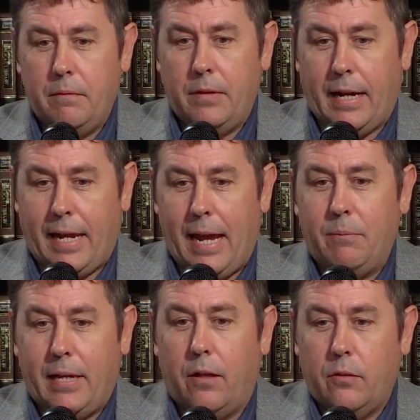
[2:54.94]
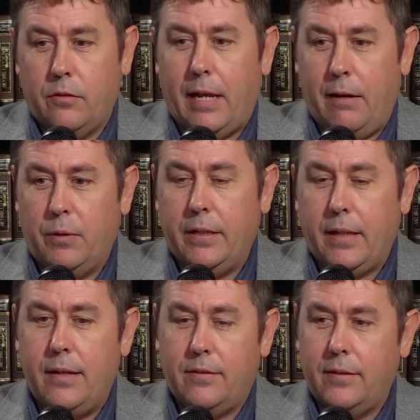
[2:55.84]
that came together and
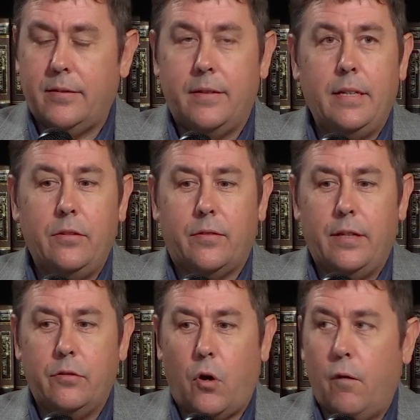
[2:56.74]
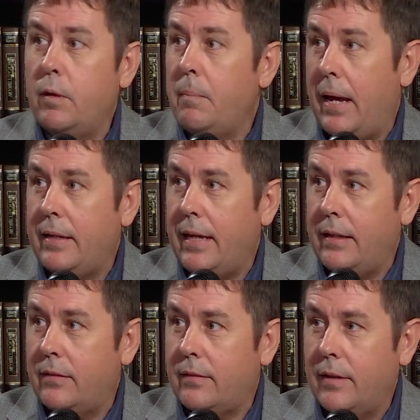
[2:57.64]
realized, listen, these COVID
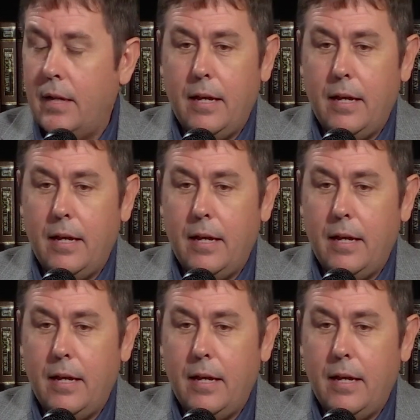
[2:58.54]
mandates,